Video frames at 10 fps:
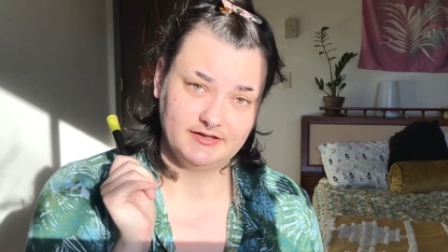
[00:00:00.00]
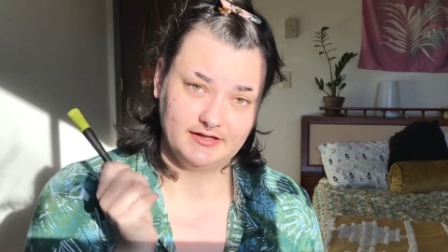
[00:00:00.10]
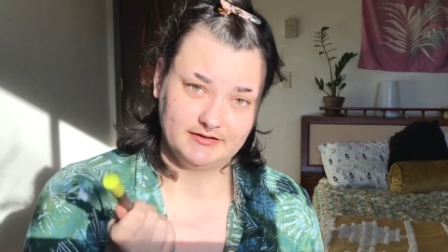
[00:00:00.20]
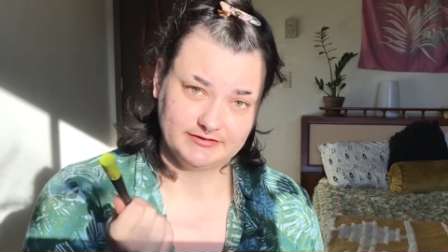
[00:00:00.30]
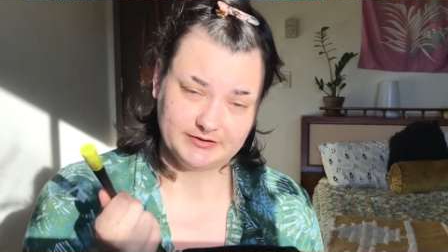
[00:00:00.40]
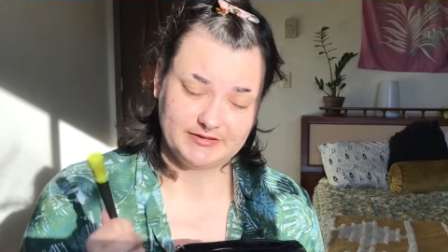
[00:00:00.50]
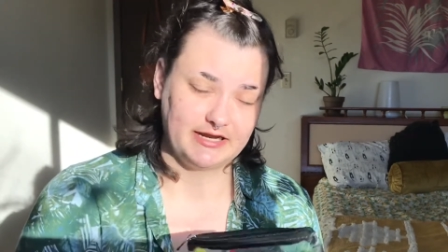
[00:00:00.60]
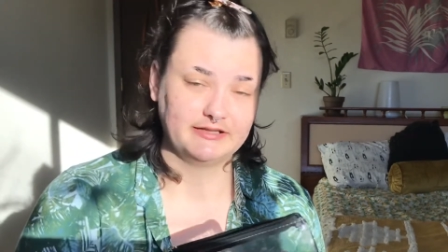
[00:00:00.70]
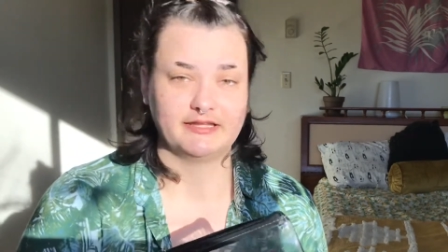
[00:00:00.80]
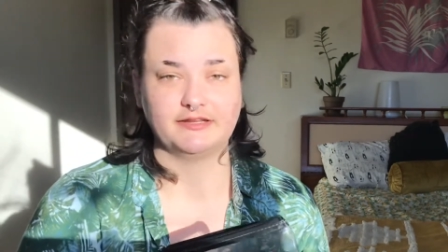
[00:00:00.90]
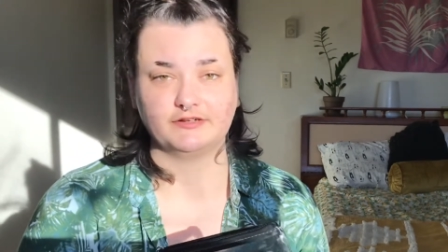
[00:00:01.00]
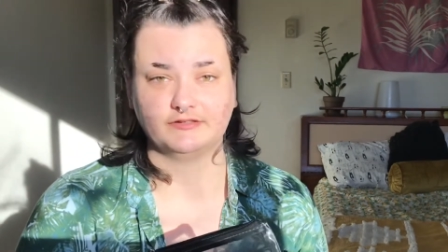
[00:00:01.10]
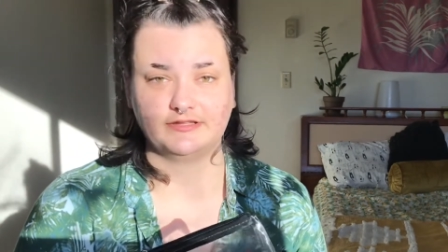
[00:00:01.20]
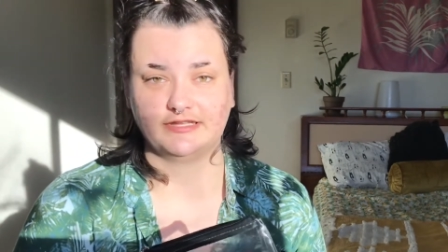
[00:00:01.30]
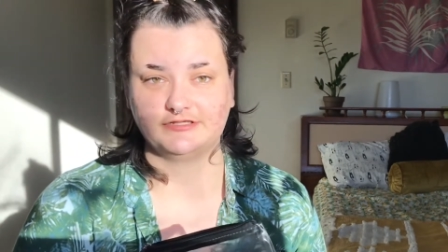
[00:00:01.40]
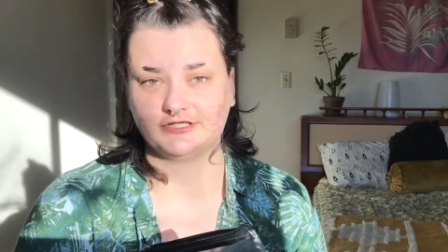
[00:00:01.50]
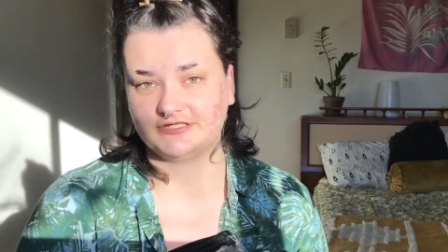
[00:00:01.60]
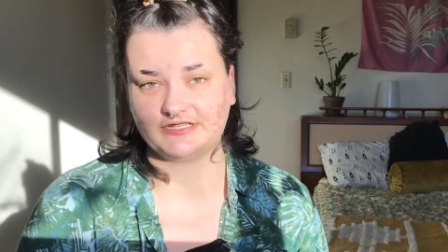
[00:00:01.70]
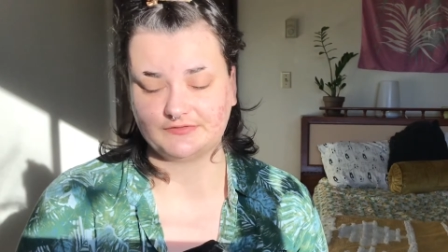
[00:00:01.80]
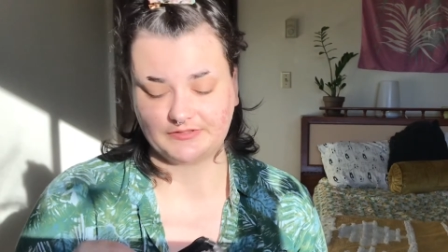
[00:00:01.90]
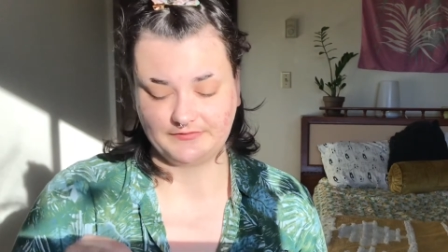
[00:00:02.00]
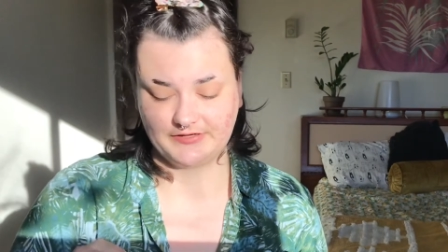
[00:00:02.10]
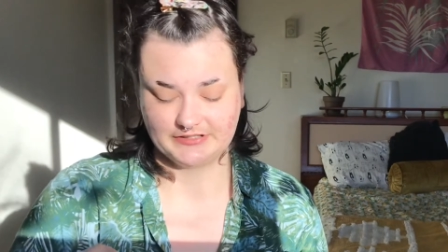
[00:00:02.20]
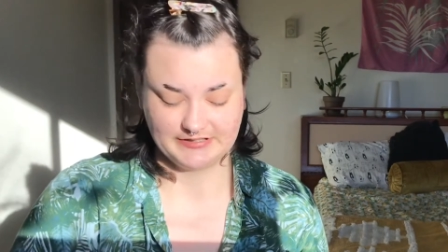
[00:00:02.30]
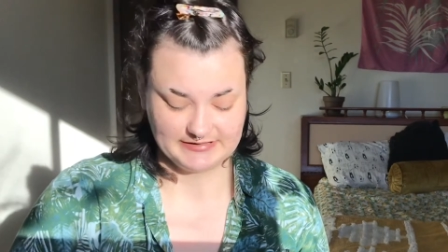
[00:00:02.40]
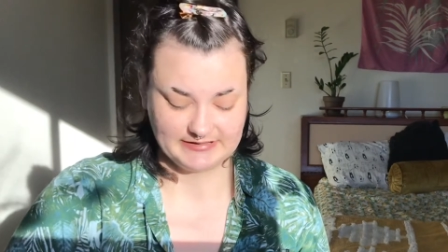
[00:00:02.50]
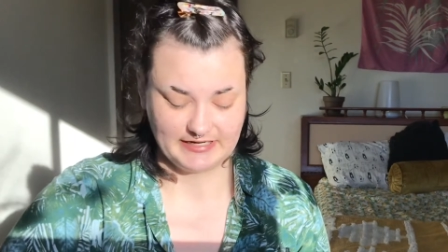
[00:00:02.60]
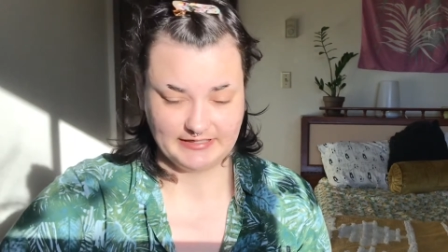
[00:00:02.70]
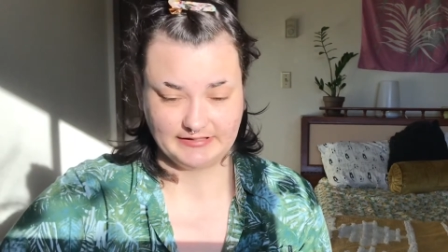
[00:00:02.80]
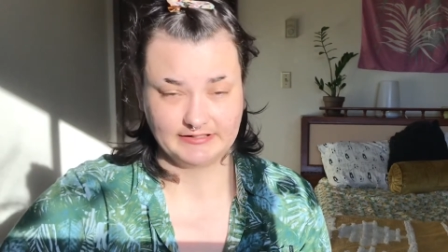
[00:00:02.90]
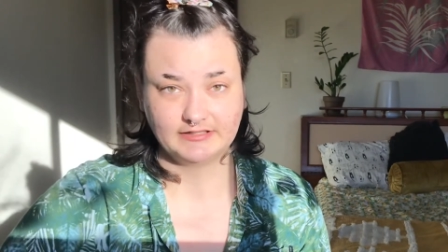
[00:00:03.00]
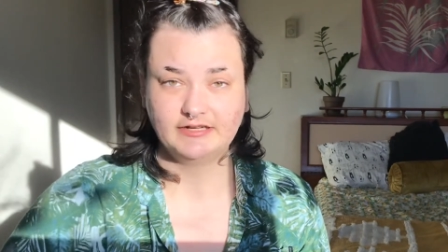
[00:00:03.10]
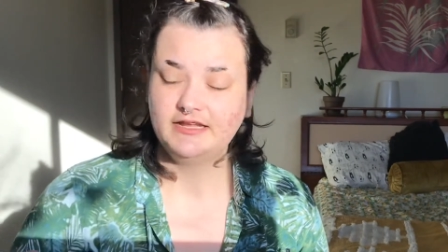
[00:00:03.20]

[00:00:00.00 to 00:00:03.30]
liquid eyeliner that just doesn't really function as an eyeliner.